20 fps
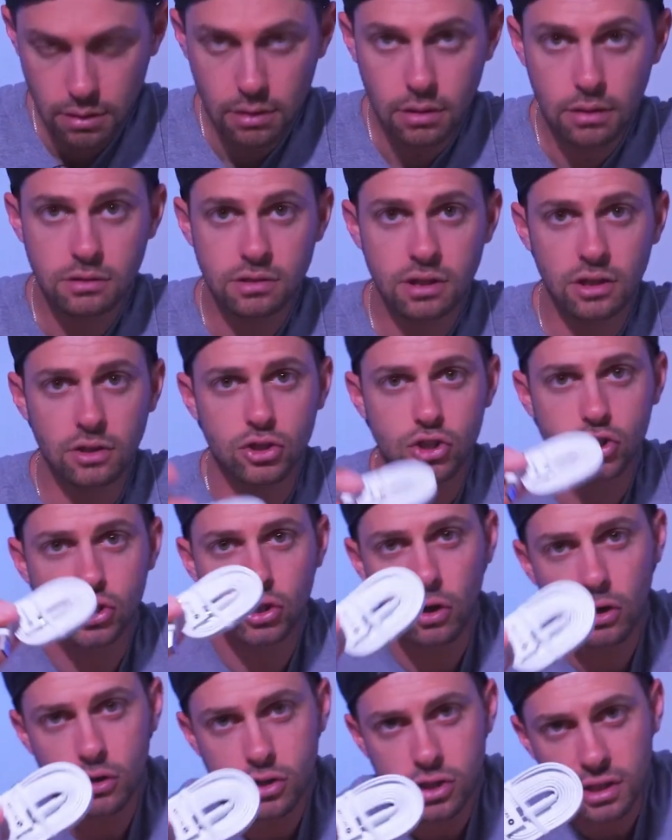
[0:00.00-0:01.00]
Looks like a
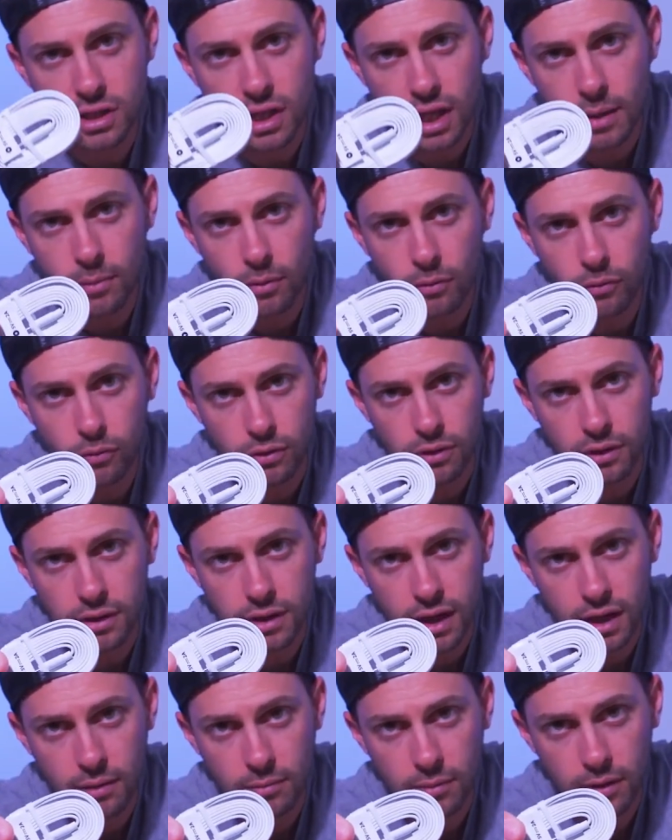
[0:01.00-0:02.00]
charging cable for the
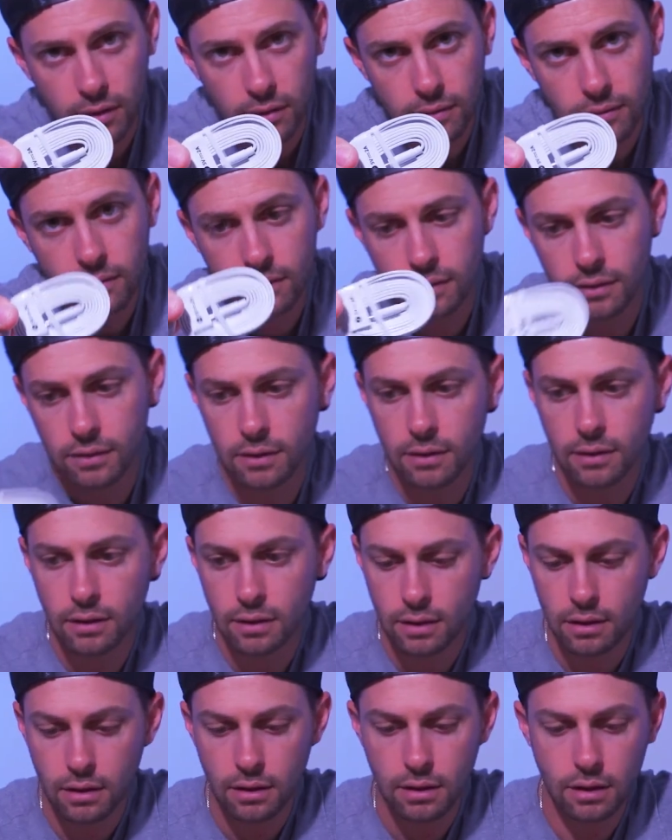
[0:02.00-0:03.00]
camera
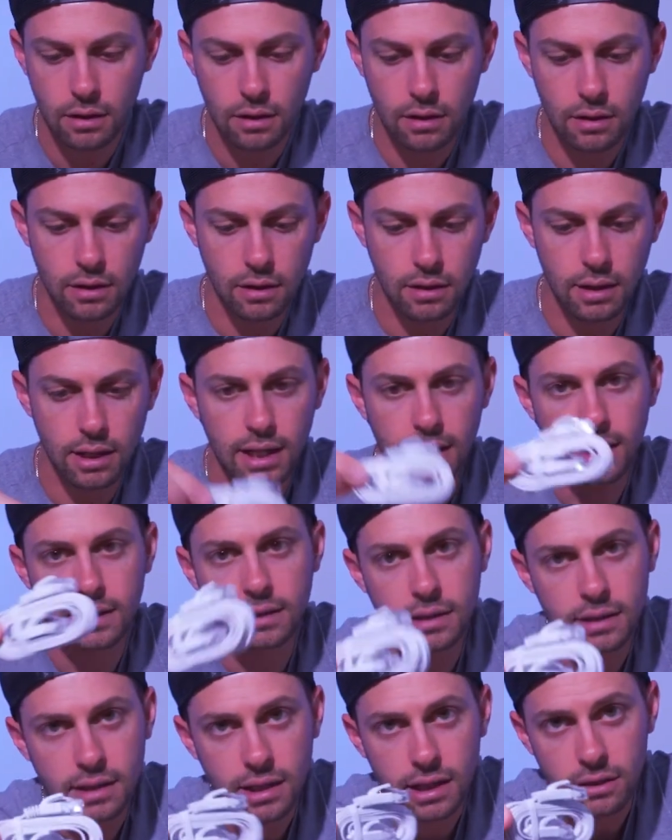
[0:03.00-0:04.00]

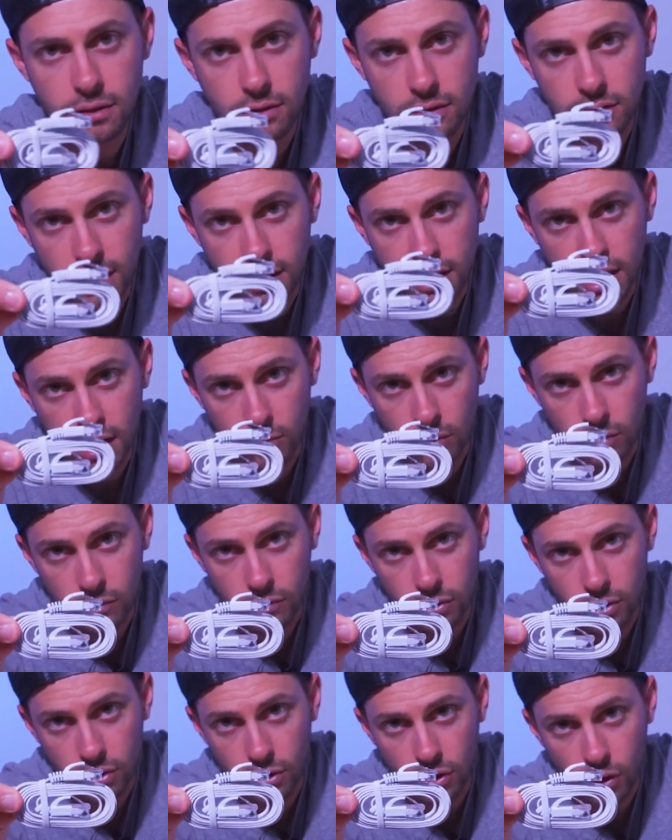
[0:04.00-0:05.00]
and an Ethernet cable if
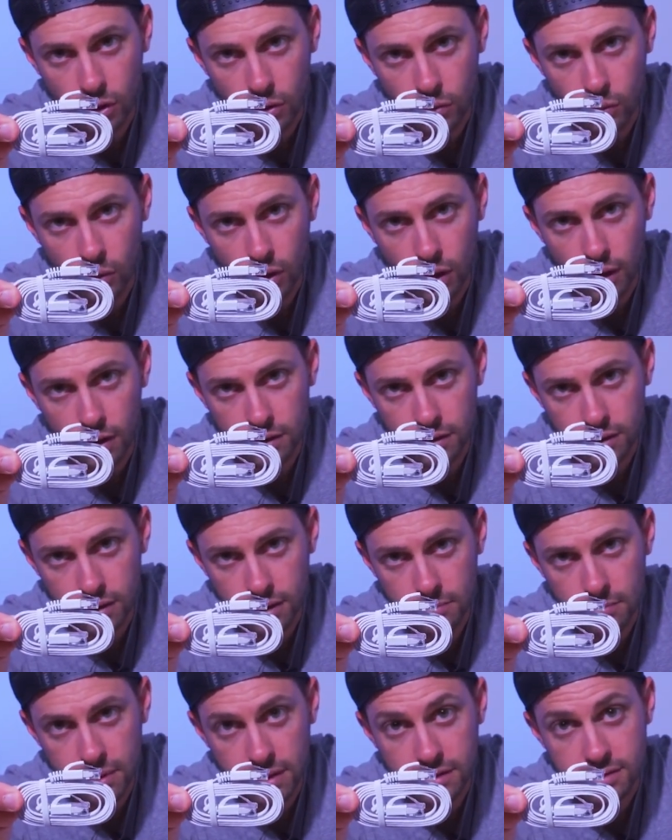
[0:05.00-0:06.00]
you're going to hardwire
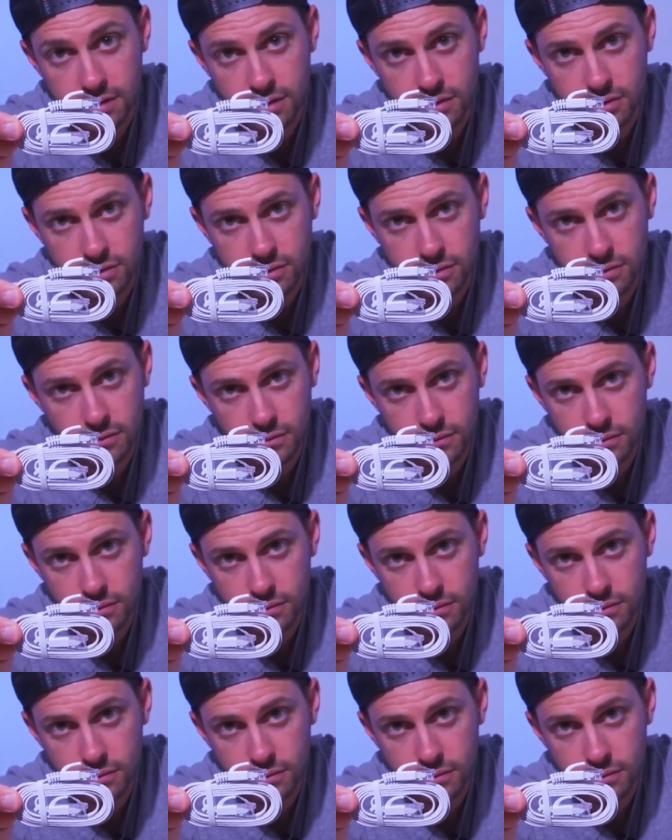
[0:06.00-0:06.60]
the base station.